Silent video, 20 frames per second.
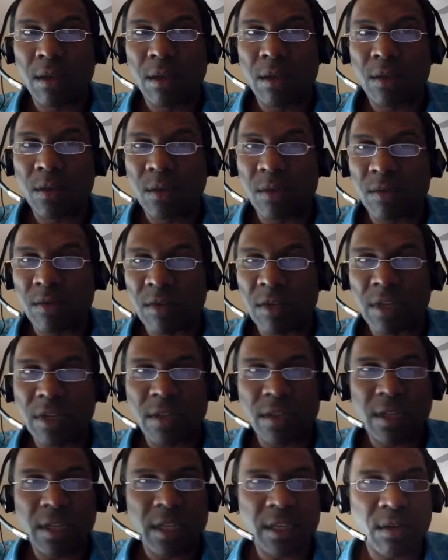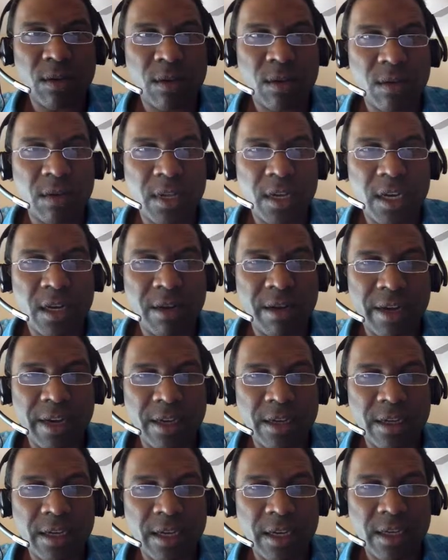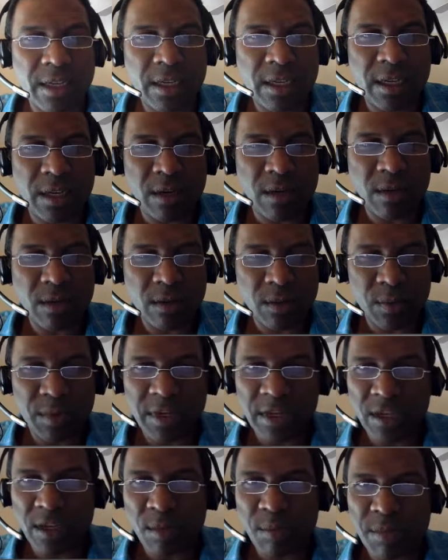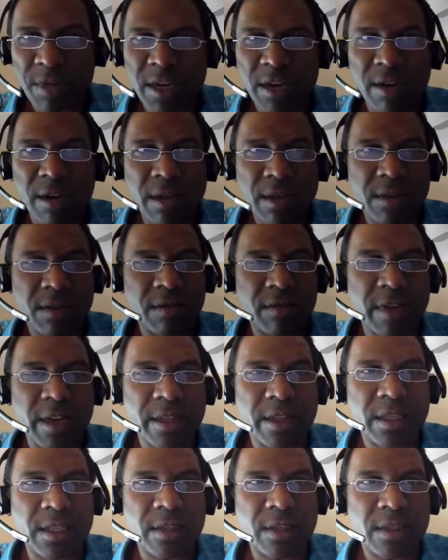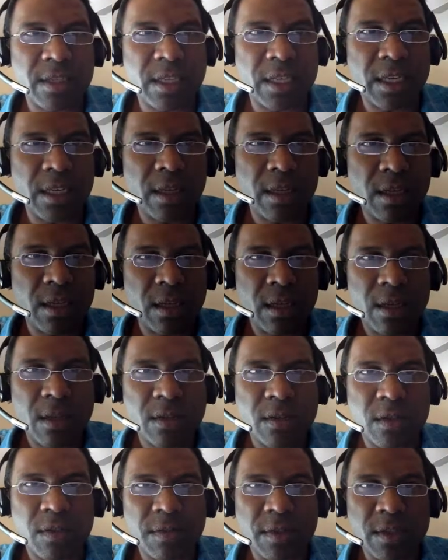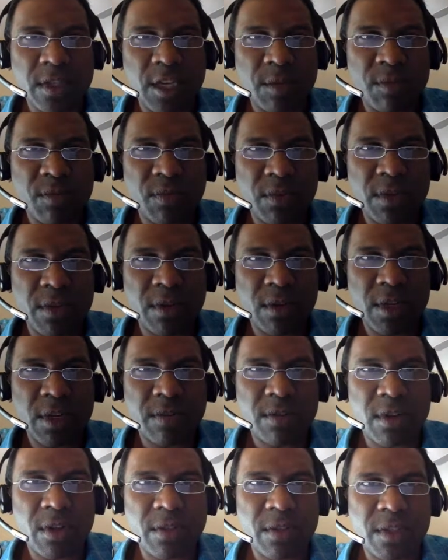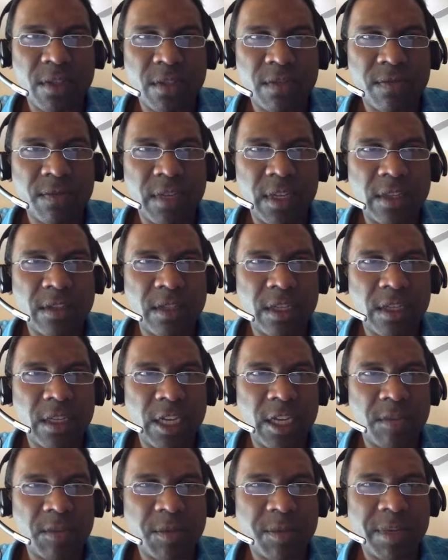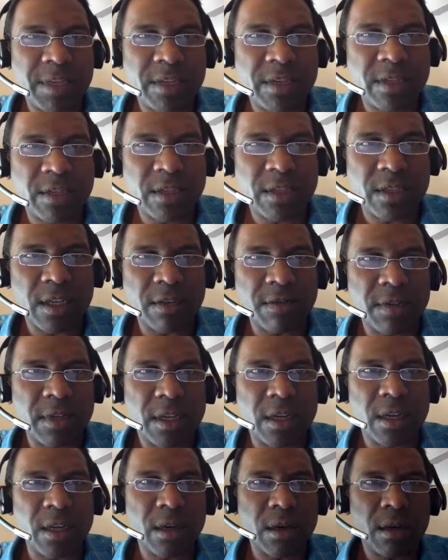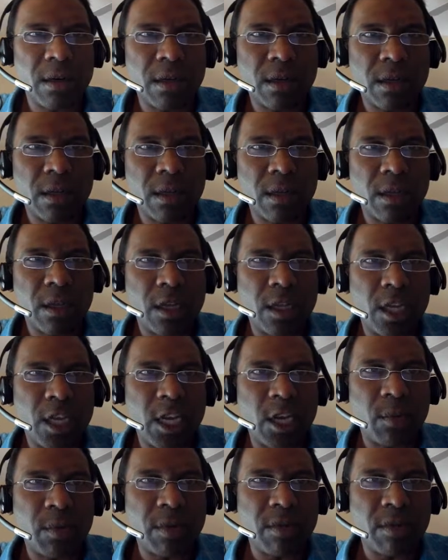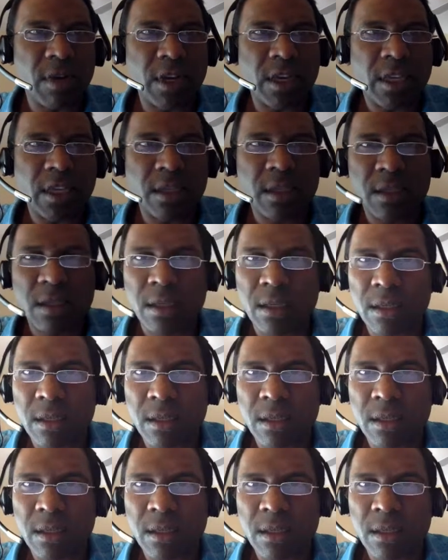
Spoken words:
So it runs that code there and again here, so we can compare it directly and see. So for example, if we don't have all this fancy namespacing stuff here, and we run it, it